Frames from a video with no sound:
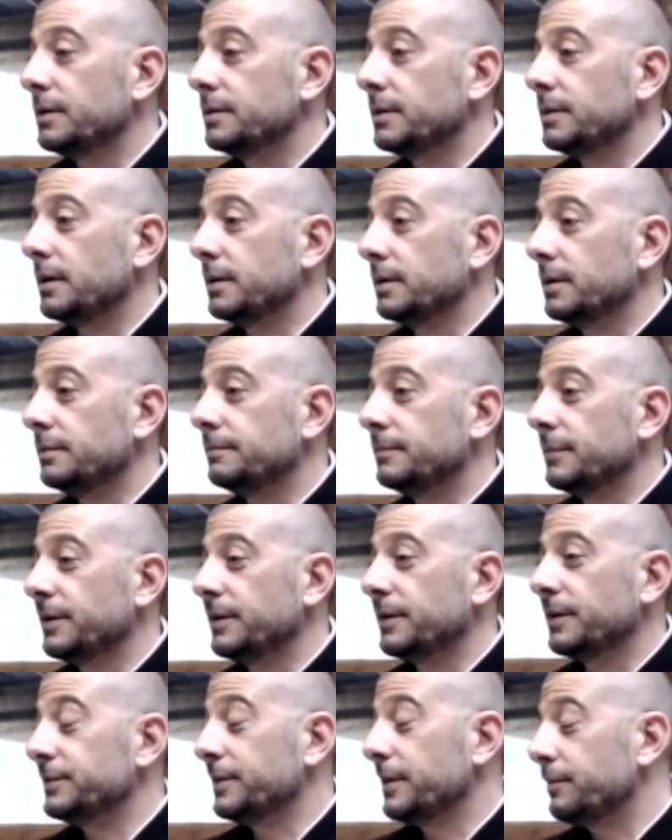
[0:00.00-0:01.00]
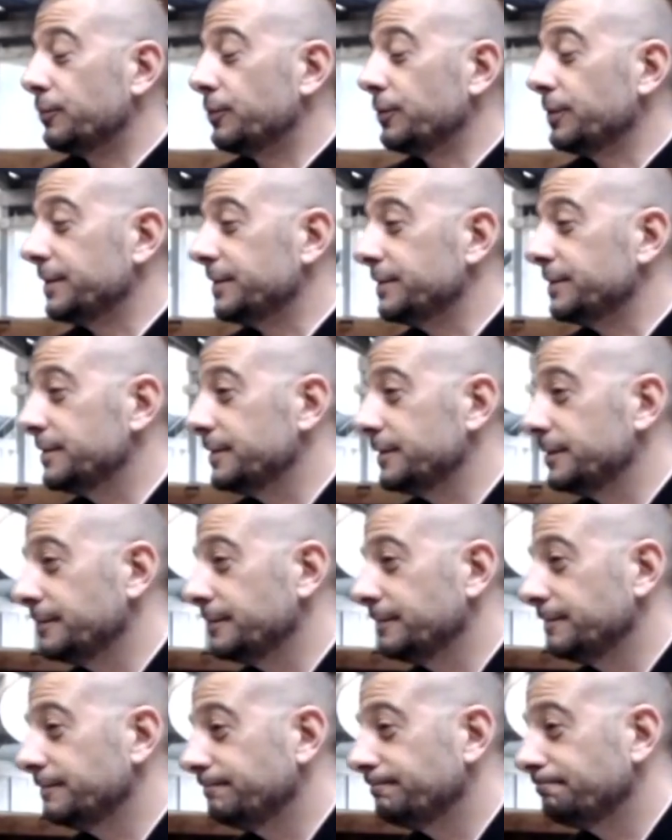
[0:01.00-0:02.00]
a Zen priest
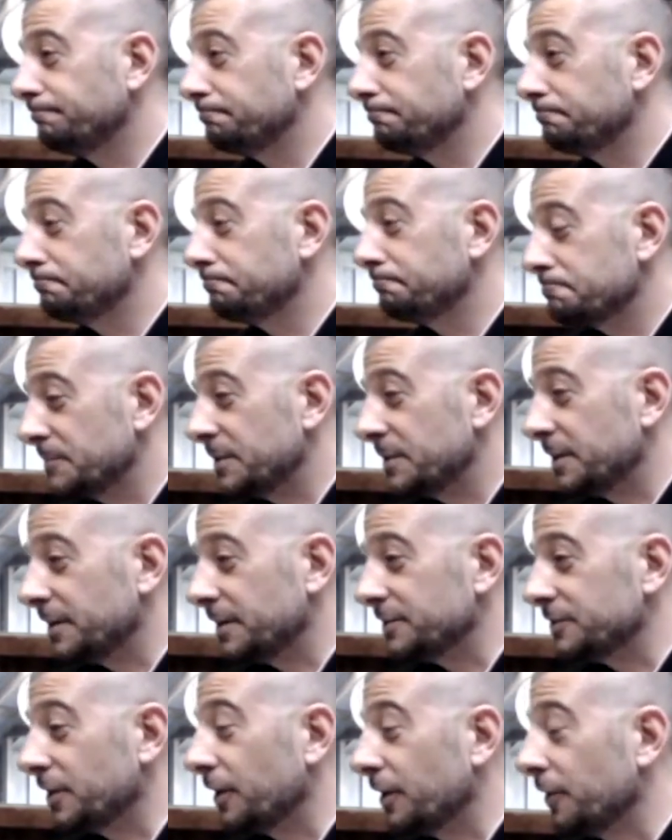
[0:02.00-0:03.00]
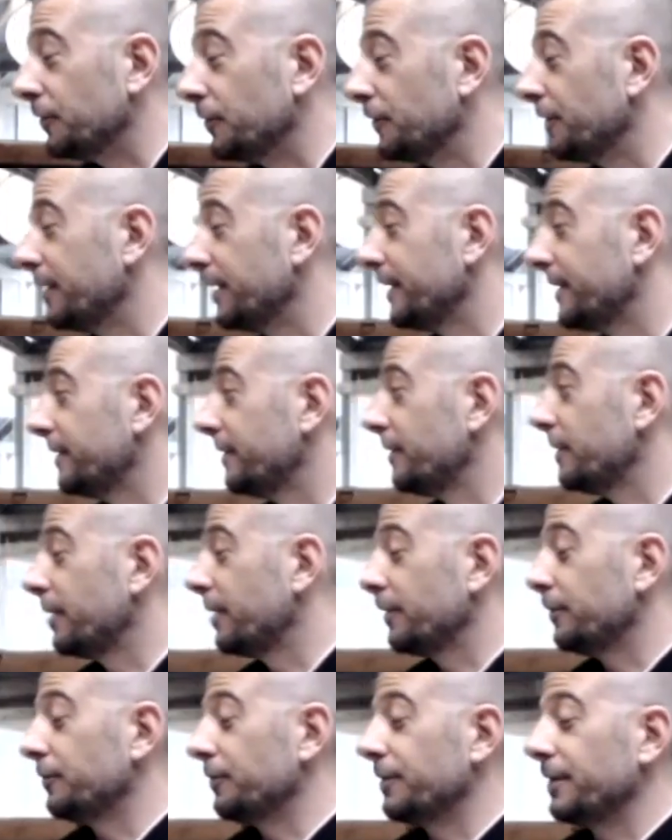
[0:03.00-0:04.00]
does other
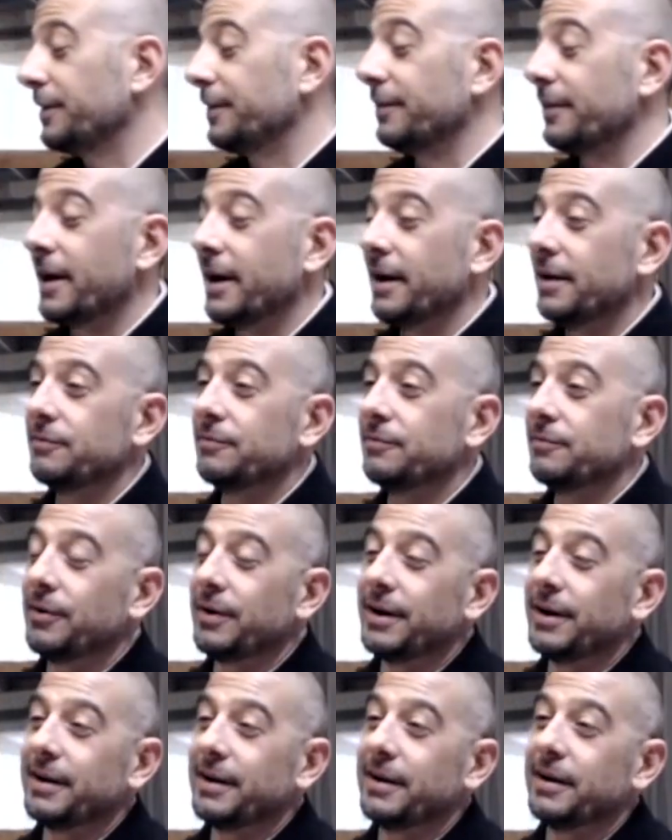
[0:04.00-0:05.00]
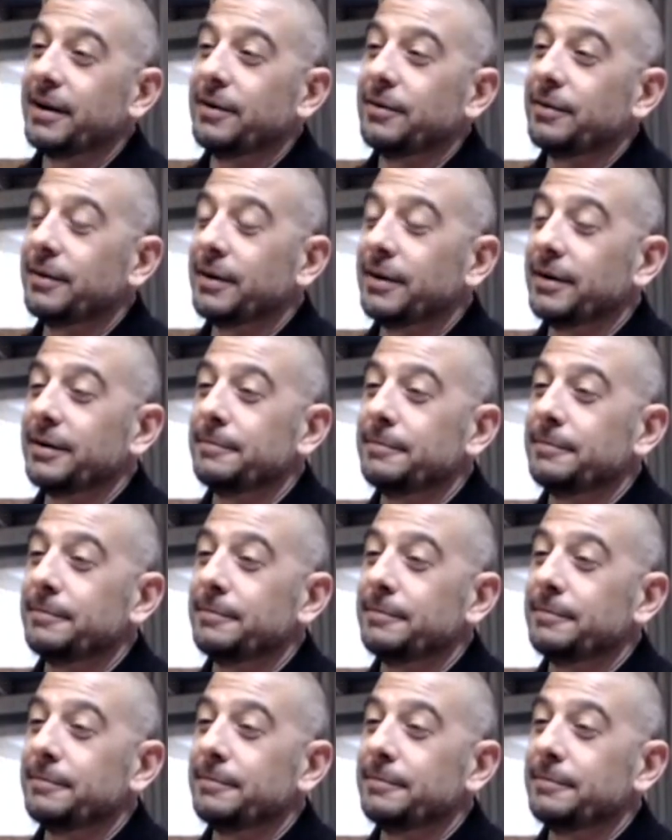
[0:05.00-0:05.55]
than that right now.